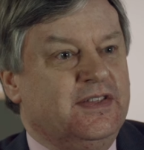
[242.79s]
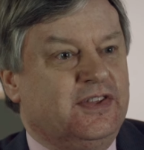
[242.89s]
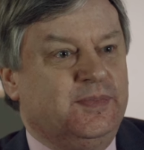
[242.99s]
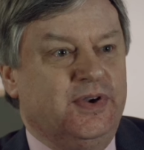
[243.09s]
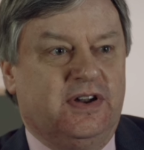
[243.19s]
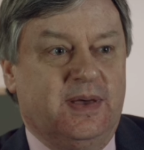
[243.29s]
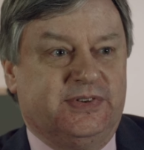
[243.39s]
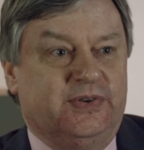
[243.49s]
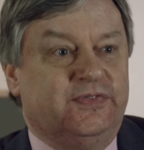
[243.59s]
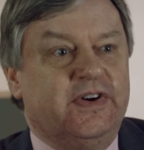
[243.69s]
the computer lab,
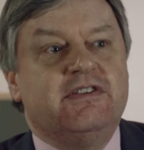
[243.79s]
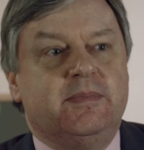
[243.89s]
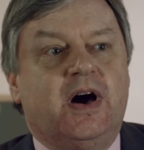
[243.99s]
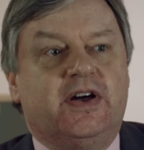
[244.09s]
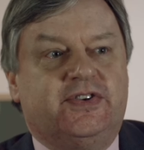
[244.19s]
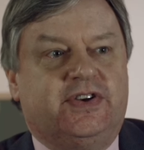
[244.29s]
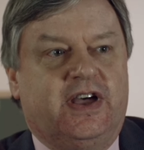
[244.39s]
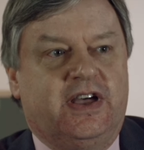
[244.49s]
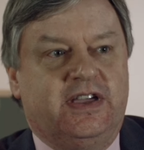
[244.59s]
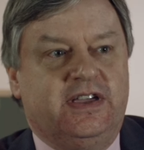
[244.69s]
so it's very much
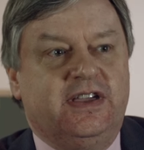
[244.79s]
a